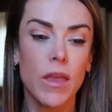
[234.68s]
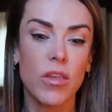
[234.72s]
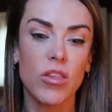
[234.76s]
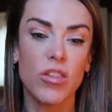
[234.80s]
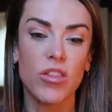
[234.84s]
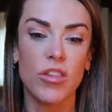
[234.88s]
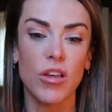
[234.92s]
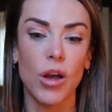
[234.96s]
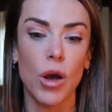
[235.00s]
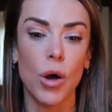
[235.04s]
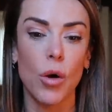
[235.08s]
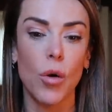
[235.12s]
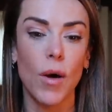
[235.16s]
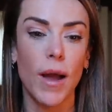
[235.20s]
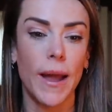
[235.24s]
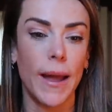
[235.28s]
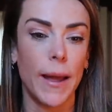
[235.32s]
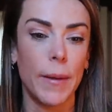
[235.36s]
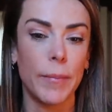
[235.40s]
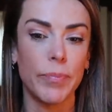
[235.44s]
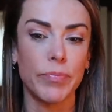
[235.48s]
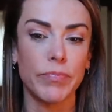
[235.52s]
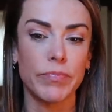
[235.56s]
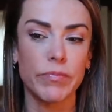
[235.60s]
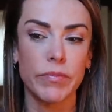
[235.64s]
So
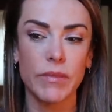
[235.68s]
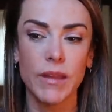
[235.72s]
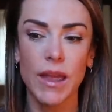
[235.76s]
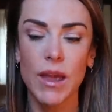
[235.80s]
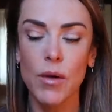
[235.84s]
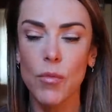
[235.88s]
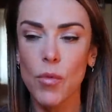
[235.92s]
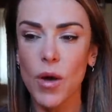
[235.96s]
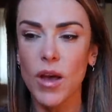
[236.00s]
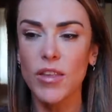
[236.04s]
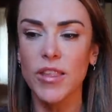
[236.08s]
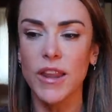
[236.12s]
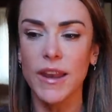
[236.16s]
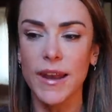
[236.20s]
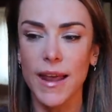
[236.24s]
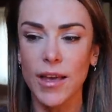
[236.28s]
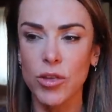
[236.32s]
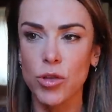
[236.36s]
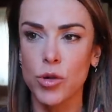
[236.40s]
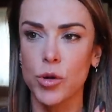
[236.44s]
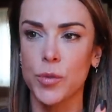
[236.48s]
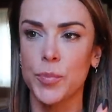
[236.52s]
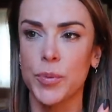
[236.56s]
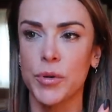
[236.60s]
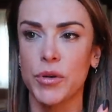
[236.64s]
it was a
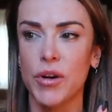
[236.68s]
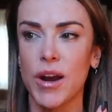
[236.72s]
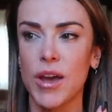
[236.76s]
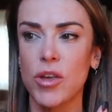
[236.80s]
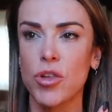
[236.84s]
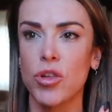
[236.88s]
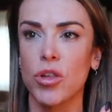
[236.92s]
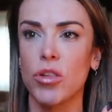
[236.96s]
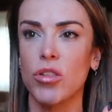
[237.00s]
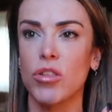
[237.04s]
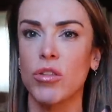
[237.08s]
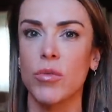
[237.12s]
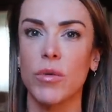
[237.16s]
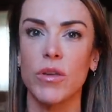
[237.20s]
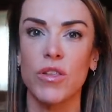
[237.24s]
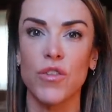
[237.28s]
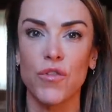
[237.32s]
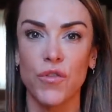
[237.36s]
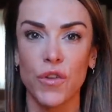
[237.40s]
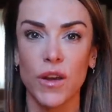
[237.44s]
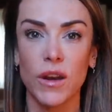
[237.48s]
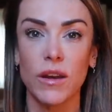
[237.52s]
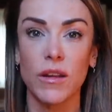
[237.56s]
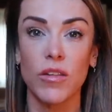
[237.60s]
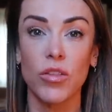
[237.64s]
natural progression to go
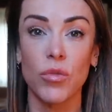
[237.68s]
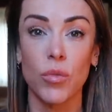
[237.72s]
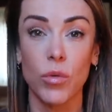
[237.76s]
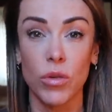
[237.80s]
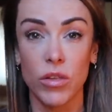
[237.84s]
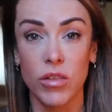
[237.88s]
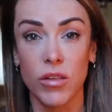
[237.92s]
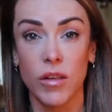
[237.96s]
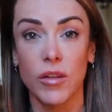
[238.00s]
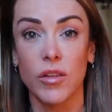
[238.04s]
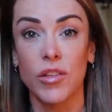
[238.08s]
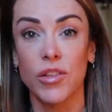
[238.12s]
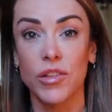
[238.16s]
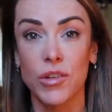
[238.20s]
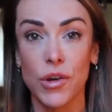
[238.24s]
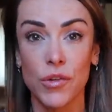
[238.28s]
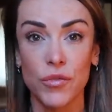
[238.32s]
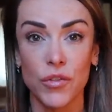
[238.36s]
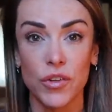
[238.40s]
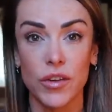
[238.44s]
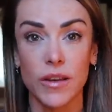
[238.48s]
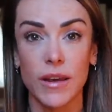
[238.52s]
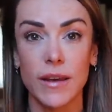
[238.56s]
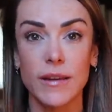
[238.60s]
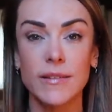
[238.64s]
into fitness once I
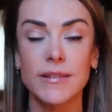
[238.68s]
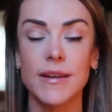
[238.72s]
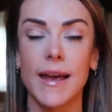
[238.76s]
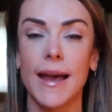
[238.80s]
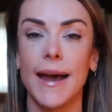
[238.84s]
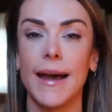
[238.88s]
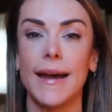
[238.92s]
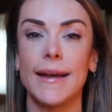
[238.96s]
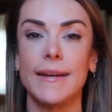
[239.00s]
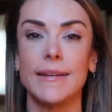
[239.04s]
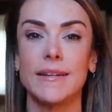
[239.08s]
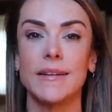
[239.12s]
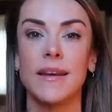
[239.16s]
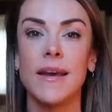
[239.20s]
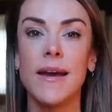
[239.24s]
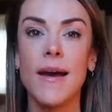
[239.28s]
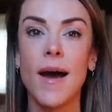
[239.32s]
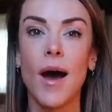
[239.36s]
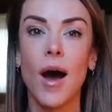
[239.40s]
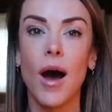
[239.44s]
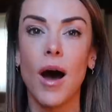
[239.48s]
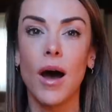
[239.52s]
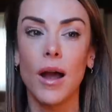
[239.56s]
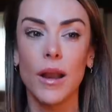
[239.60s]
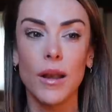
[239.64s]
discovered it, and
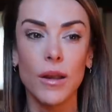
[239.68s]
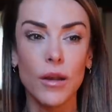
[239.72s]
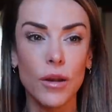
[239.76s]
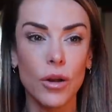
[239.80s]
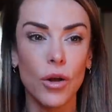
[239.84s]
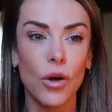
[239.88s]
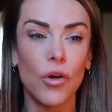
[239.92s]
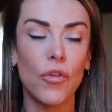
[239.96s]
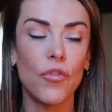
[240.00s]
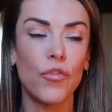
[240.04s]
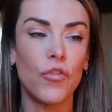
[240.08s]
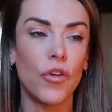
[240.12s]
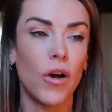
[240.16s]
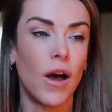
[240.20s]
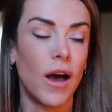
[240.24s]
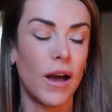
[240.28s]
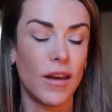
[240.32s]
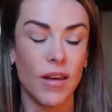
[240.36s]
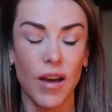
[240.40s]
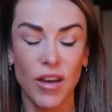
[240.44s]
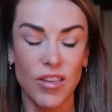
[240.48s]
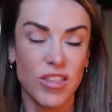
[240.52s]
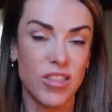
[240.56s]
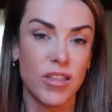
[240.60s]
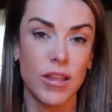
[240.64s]
I
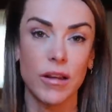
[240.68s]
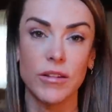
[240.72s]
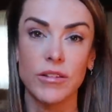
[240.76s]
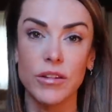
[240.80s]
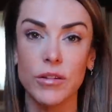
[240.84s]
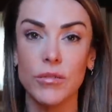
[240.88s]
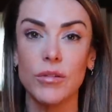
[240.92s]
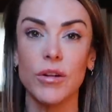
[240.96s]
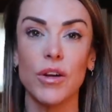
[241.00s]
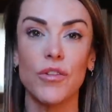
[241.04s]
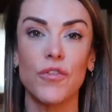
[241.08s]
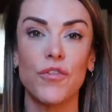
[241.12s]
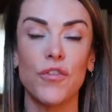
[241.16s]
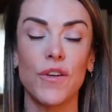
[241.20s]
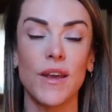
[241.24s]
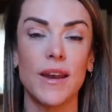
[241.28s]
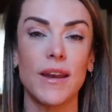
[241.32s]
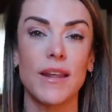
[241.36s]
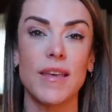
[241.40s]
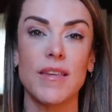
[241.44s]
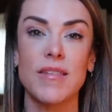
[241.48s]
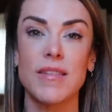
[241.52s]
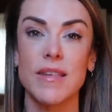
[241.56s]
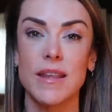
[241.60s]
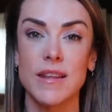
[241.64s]
still do love
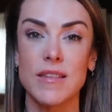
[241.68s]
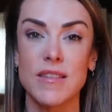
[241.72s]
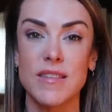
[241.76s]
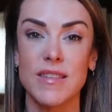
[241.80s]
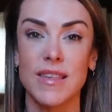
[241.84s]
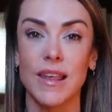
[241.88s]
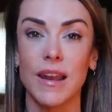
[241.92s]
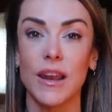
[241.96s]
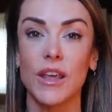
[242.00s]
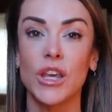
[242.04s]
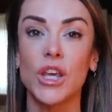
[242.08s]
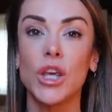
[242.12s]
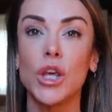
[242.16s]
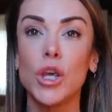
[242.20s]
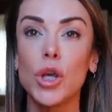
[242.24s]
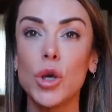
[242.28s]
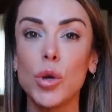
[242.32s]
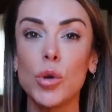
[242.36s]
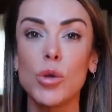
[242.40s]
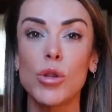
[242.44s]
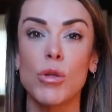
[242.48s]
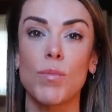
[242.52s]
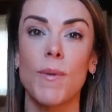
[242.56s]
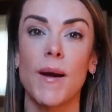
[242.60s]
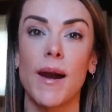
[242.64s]
fitness. It is still a
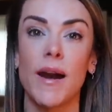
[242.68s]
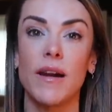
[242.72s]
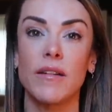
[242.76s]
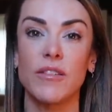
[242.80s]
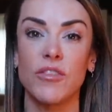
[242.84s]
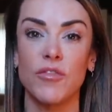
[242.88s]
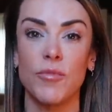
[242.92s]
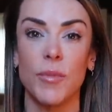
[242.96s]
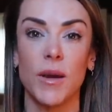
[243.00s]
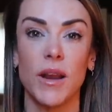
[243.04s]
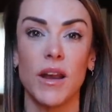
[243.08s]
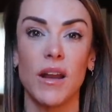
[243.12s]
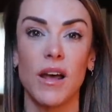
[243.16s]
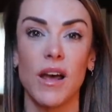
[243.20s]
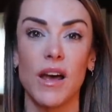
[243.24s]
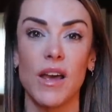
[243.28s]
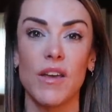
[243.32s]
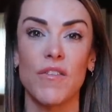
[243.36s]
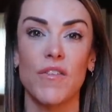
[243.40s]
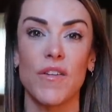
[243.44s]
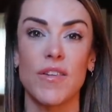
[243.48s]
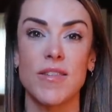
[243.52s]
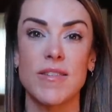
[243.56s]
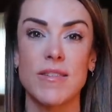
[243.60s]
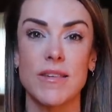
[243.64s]
huge part of my
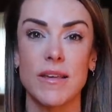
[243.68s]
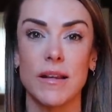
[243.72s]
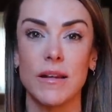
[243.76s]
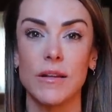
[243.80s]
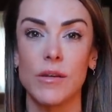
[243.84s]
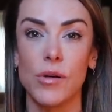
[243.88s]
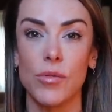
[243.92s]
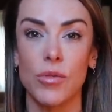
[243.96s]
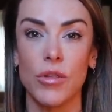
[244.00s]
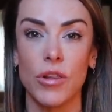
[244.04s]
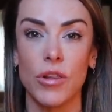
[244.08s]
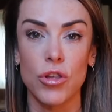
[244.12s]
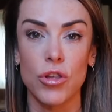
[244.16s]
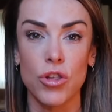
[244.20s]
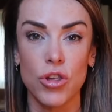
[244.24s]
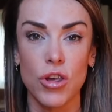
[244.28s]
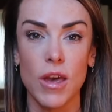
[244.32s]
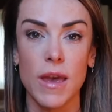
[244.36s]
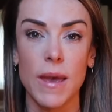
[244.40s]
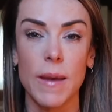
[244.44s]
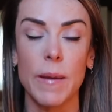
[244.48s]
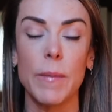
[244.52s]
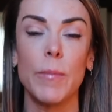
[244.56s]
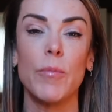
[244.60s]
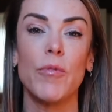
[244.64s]
life. I still go
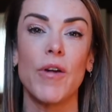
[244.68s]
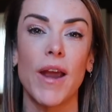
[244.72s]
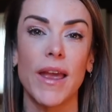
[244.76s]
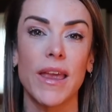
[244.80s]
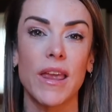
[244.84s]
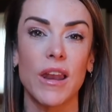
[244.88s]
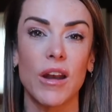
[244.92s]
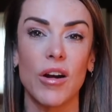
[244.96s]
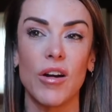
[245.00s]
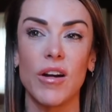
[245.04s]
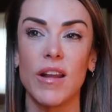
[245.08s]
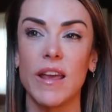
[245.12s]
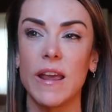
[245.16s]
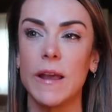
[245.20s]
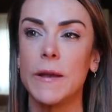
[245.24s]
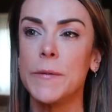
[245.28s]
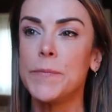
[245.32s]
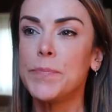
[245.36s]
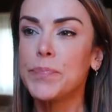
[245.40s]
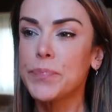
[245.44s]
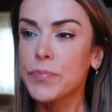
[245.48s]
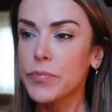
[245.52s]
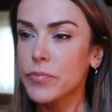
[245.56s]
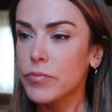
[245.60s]
gym regularly.